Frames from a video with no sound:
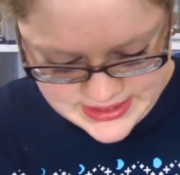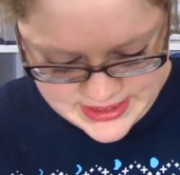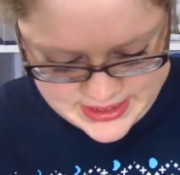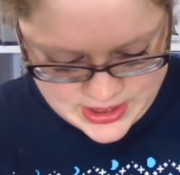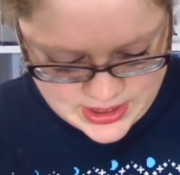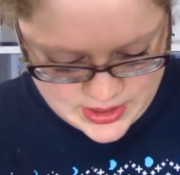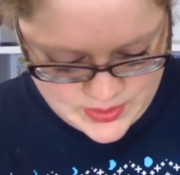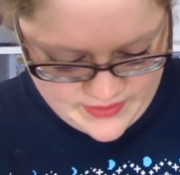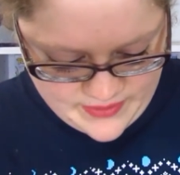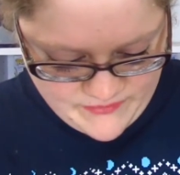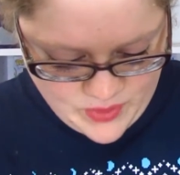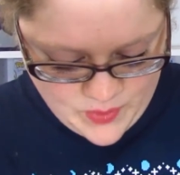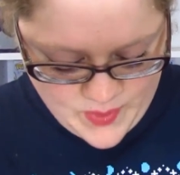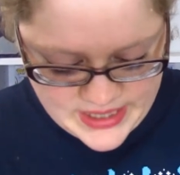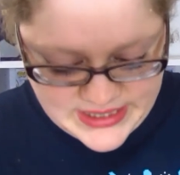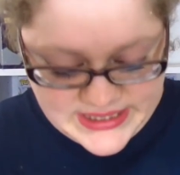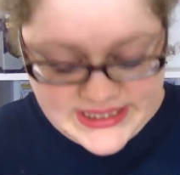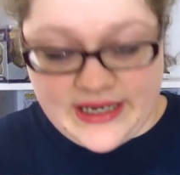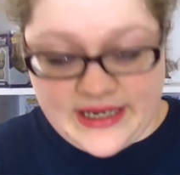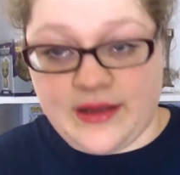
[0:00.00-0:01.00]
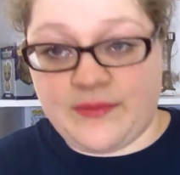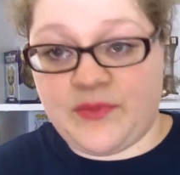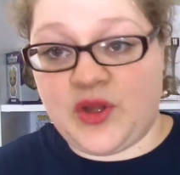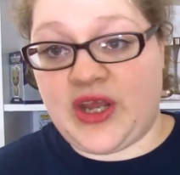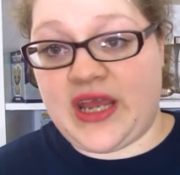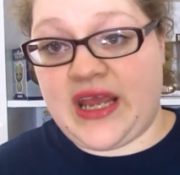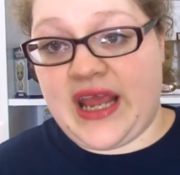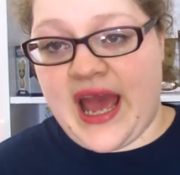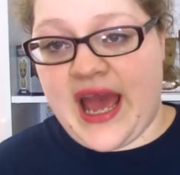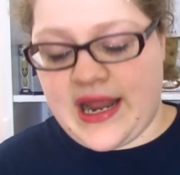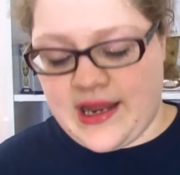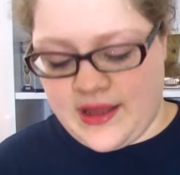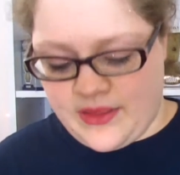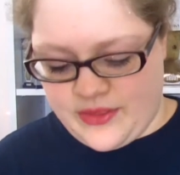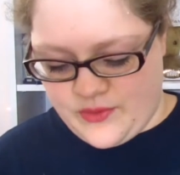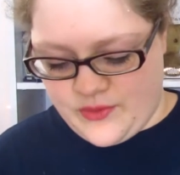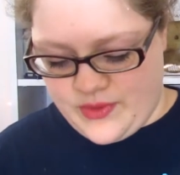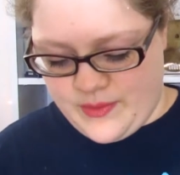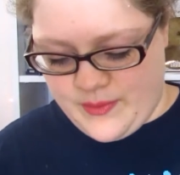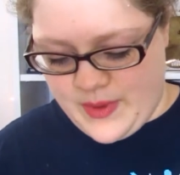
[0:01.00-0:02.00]
Like, you have no idea. I'm looking at it
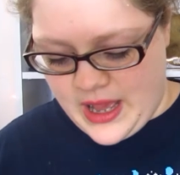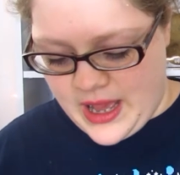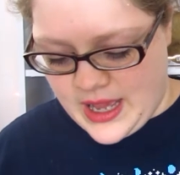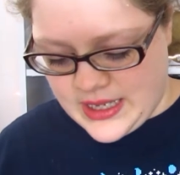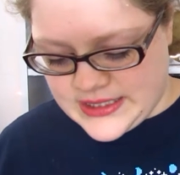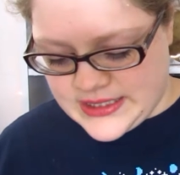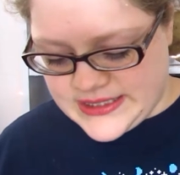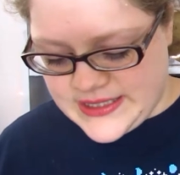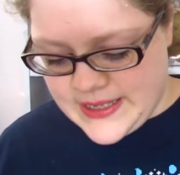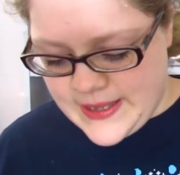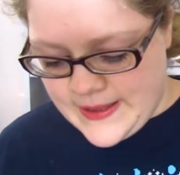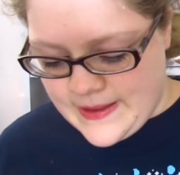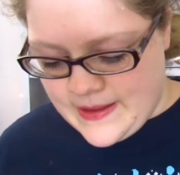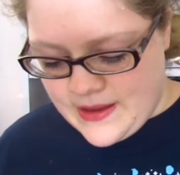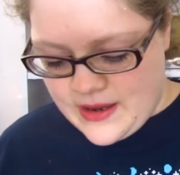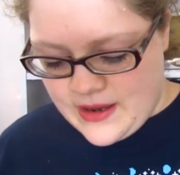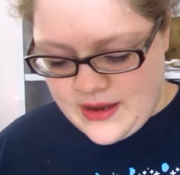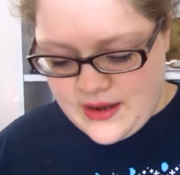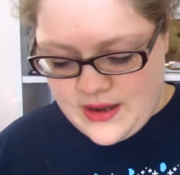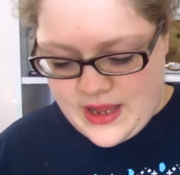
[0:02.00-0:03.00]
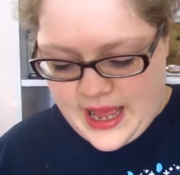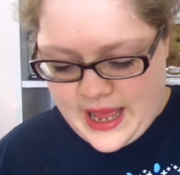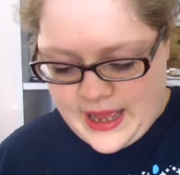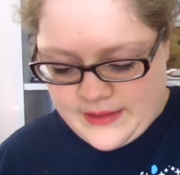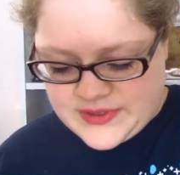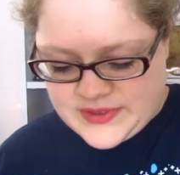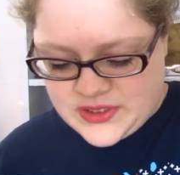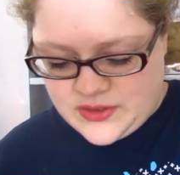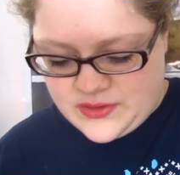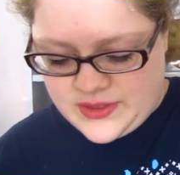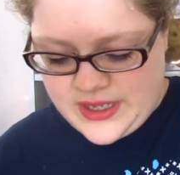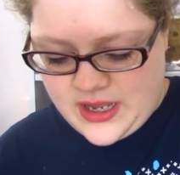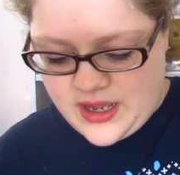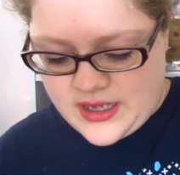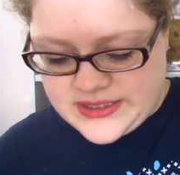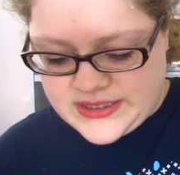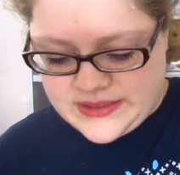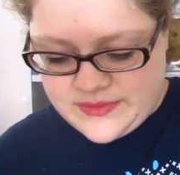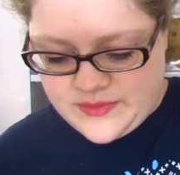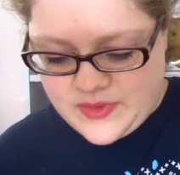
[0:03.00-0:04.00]
through the box. Absolutely
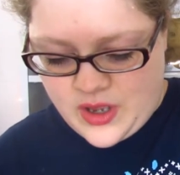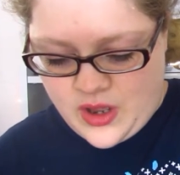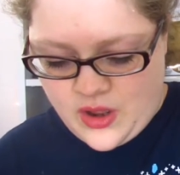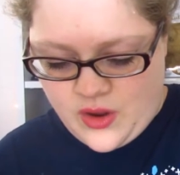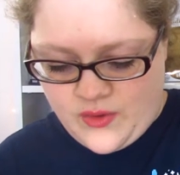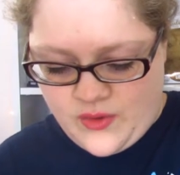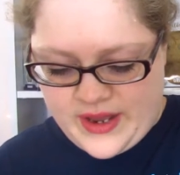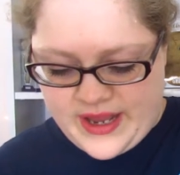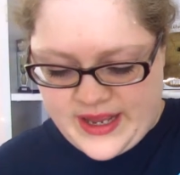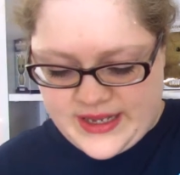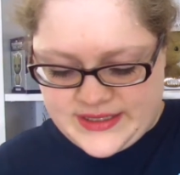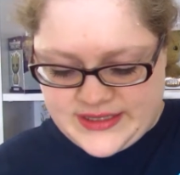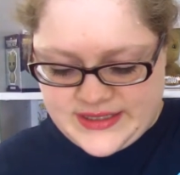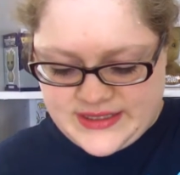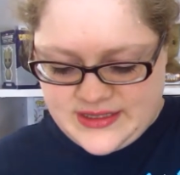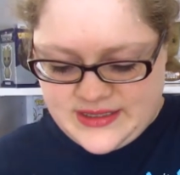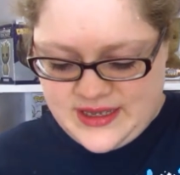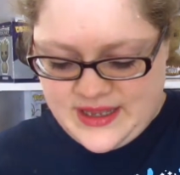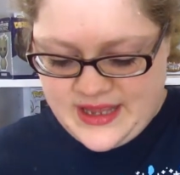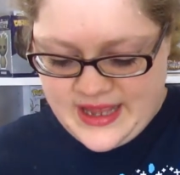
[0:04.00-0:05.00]
awesome. Oh, yes.